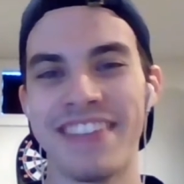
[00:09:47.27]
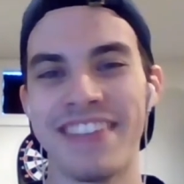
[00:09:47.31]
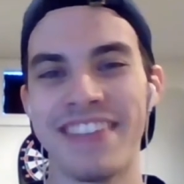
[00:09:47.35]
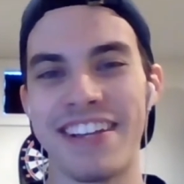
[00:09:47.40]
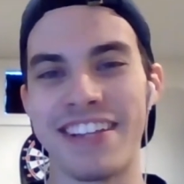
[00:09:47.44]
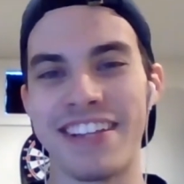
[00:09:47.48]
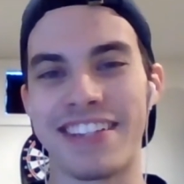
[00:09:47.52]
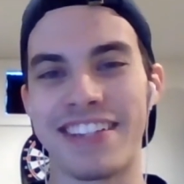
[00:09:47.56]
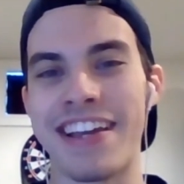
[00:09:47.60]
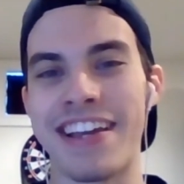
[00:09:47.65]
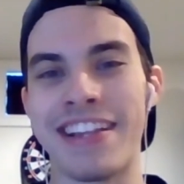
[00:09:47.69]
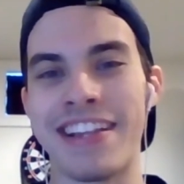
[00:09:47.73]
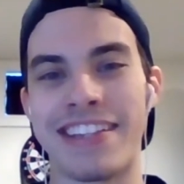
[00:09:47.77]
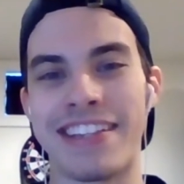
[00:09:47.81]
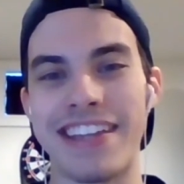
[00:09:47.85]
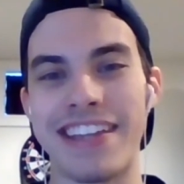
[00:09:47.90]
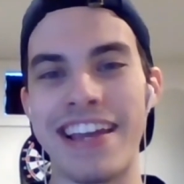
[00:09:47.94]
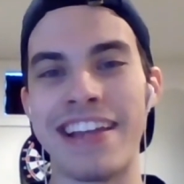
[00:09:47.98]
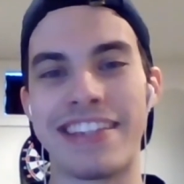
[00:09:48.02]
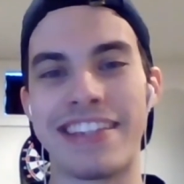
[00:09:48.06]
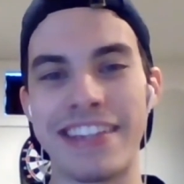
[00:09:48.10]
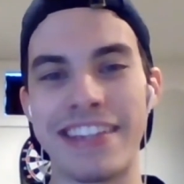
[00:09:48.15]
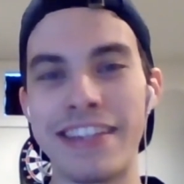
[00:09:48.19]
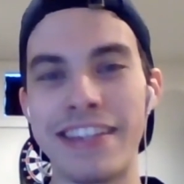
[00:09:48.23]

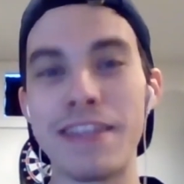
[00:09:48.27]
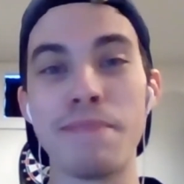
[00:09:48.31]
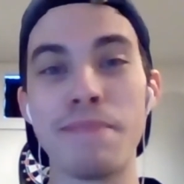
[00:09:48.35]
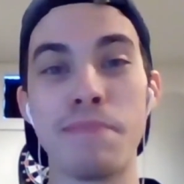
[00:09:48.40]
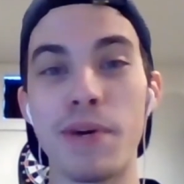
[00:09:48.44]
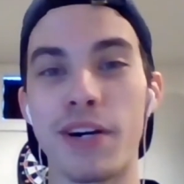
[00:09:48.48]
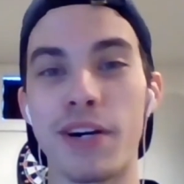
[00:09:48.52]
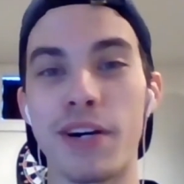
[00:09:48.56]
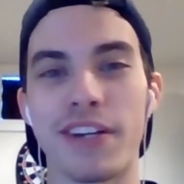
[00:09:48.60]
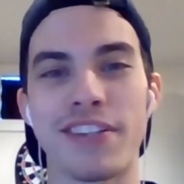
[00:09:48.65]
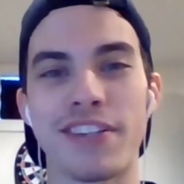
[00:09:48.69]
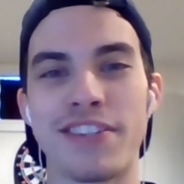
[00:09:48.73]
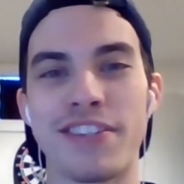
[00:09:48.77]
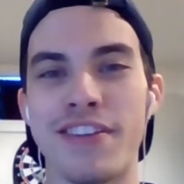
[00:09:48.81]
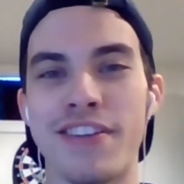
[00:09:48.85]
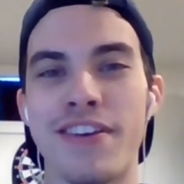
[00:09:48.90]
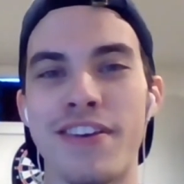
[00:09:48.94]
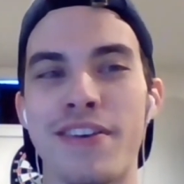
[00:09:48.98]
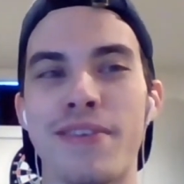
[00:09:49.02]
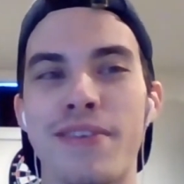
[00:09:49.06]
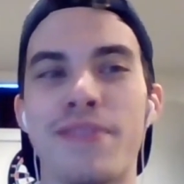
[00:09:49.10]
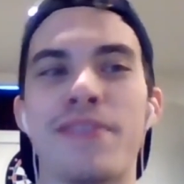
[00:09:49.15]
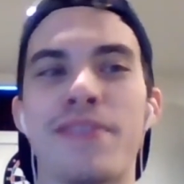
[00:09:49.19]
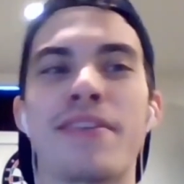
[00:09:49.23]
It's in the books, you
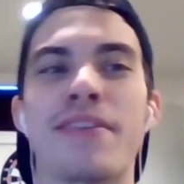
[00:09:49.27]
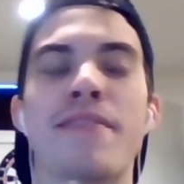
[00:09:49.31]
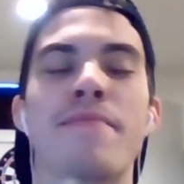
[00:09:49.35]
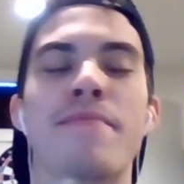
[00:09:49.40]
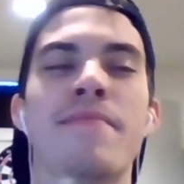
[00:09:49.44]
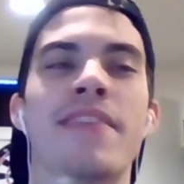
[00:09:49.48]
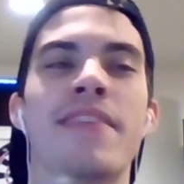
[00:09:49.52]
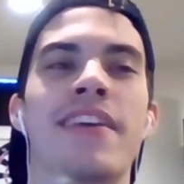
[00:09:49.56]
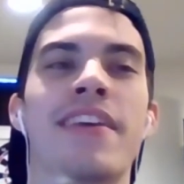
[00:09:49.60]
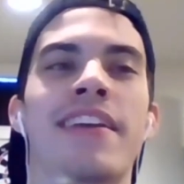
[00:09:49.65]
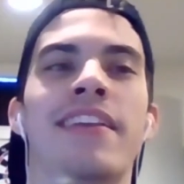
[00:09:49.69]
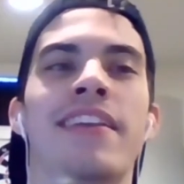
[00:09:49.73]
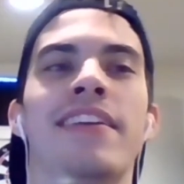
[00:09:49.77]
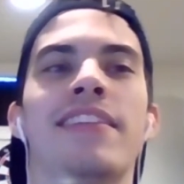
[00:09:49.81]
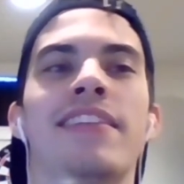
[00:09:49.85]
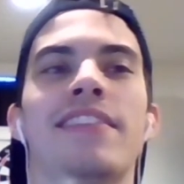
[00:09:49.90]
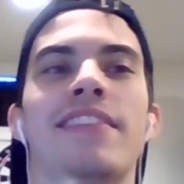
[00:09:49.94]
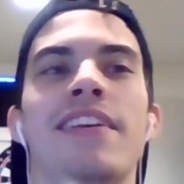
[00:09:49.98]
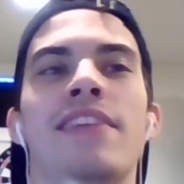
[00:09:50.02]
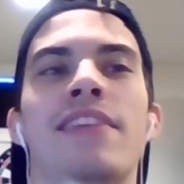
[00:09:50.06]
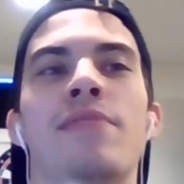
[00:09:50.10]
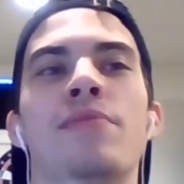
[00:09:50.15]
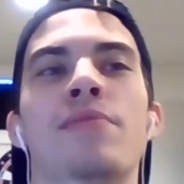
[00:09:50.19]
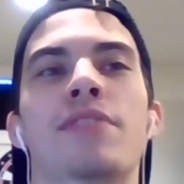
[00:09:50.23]
know, and
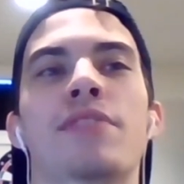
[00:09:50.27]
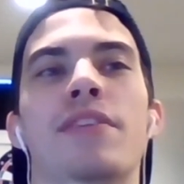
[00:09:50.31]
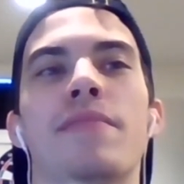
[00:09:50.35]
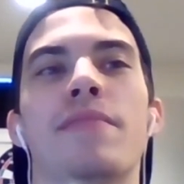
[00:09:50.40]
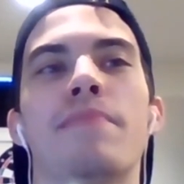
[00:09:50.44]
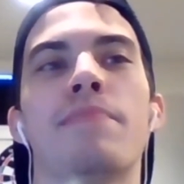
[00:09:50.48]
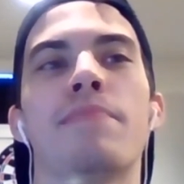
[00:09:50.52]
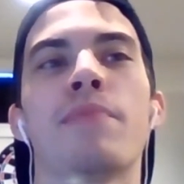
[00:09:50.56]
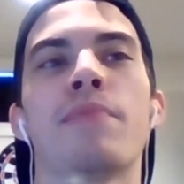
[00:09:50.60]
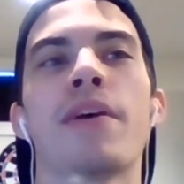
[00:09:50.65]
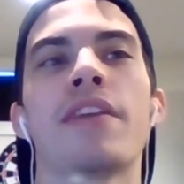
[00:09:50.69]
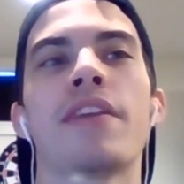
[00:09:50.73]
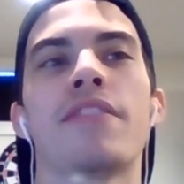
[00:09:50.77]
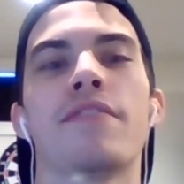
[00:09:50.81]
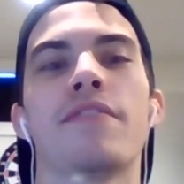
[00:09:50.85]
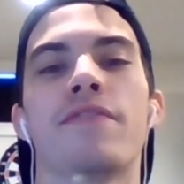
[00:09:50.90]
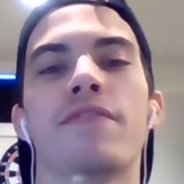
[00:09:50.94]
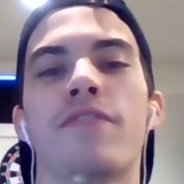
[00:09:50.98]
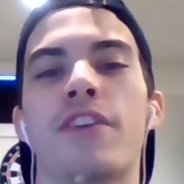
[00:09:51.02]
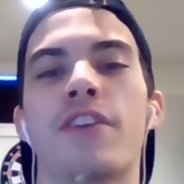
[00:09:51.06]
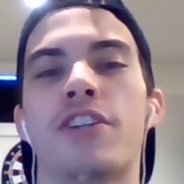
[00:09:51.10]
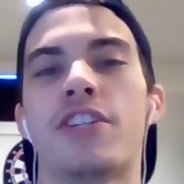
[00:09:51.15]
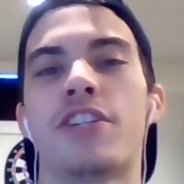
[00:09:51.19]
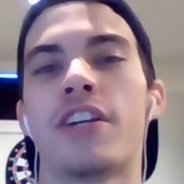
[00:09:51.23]
it was a breath of
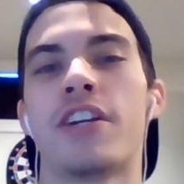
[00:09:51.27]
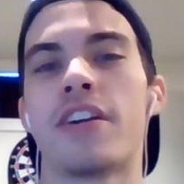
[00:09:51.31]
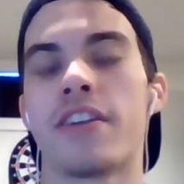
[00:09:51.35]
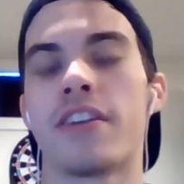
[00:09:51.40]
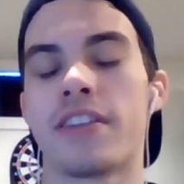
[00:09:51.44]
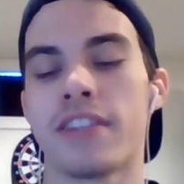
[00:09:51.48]
fresh air,